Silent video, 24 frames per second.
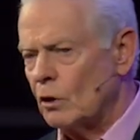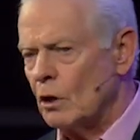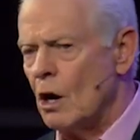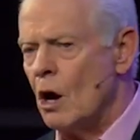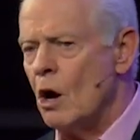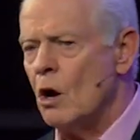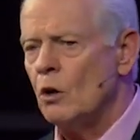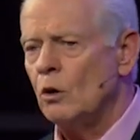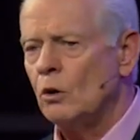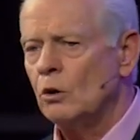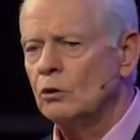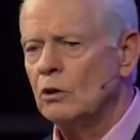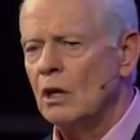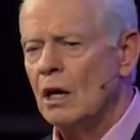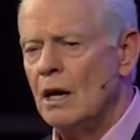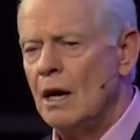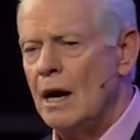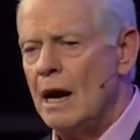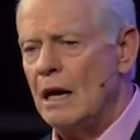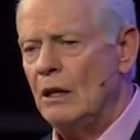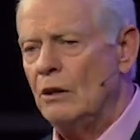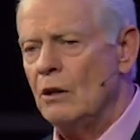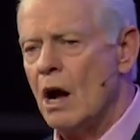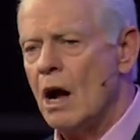Old,
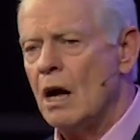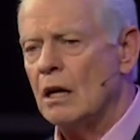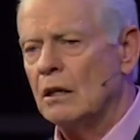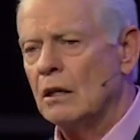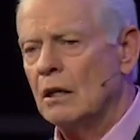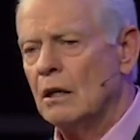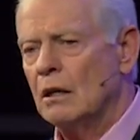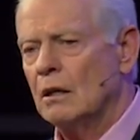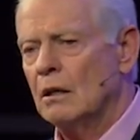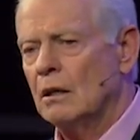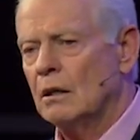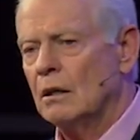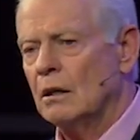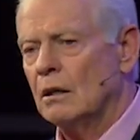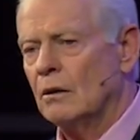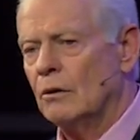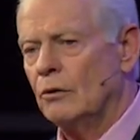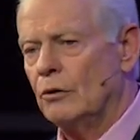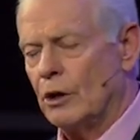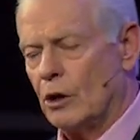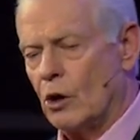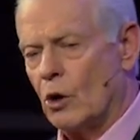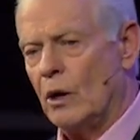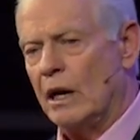and
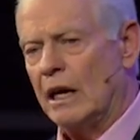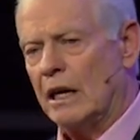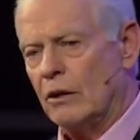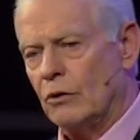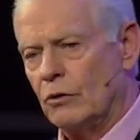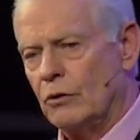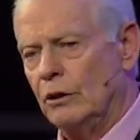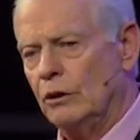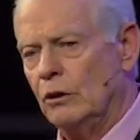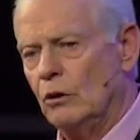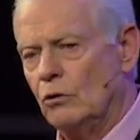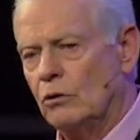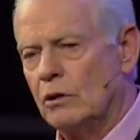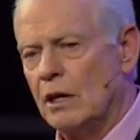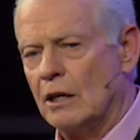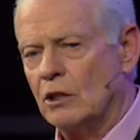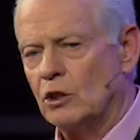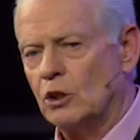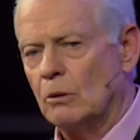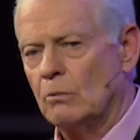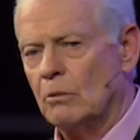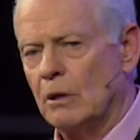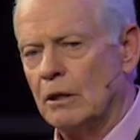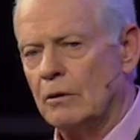not the Greek, the New
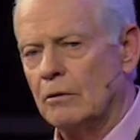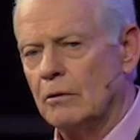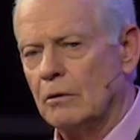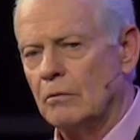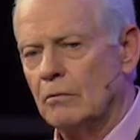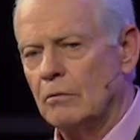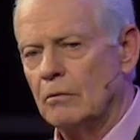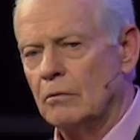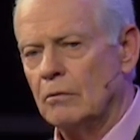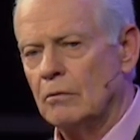Testament.